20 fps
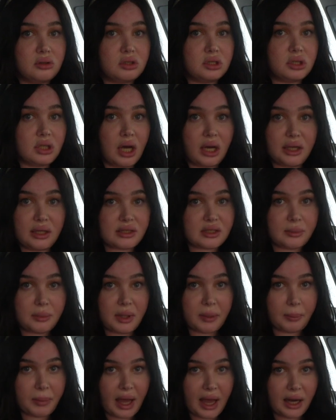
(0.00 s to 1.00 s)
done it to
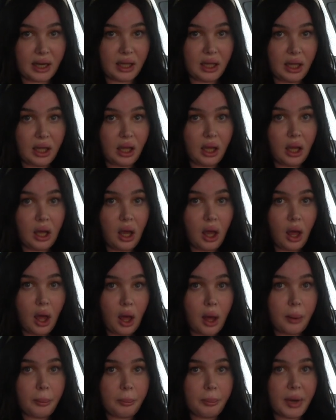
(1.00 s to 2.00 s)
be petty.
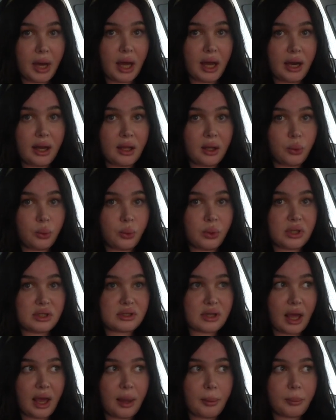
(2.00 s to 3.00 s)
But it
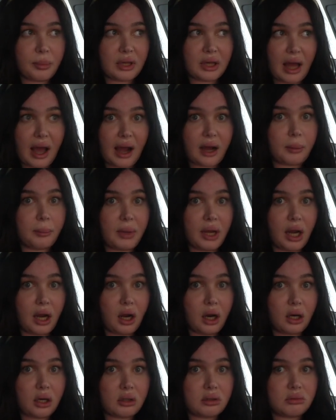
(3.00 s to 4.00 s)
was a black
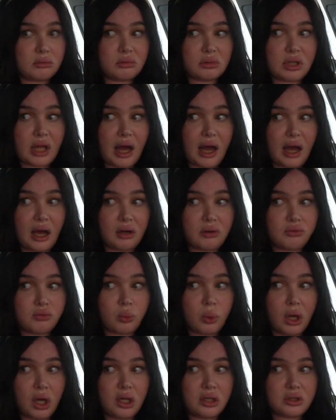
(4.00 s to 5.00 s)
bear that
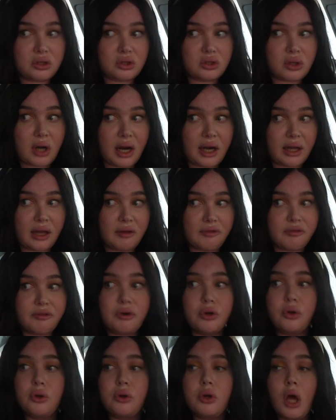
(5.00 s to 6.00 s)
was trying to get
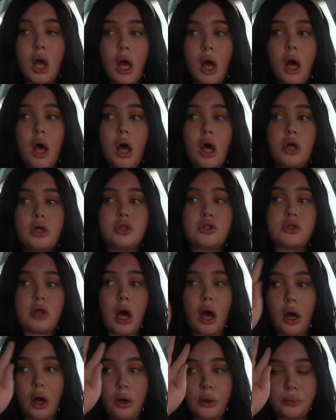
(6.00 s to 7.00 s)
food.
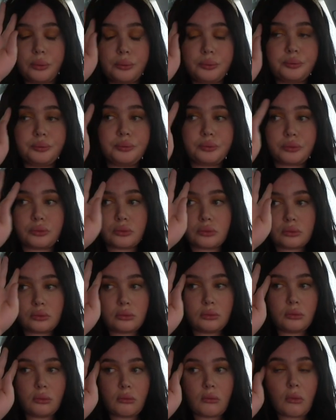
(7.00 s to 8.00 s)
So...
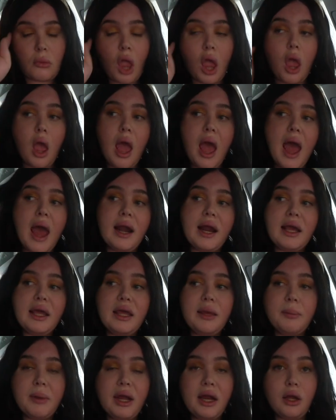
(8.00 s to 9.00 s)
And I
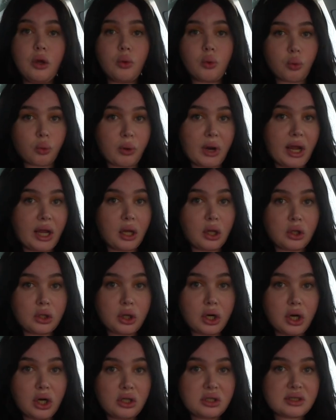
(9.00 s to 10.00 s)
keep getting Ring
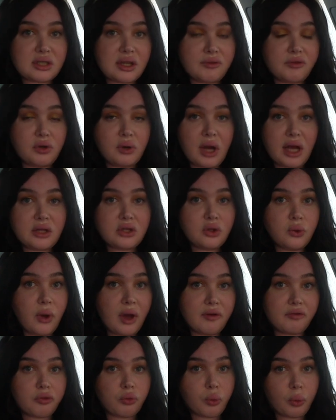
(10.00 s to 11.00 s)
alerts. If you guys don't
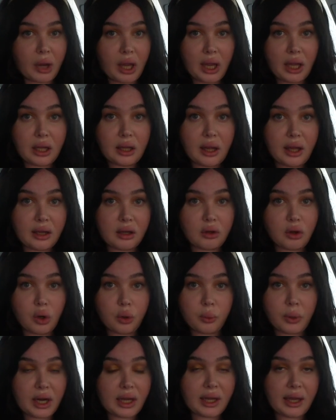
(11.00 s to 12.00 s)
have Ring, like a
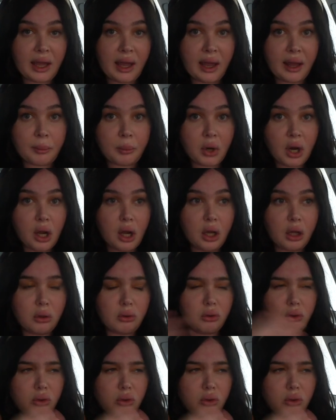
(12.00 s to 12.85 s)
Ring camera,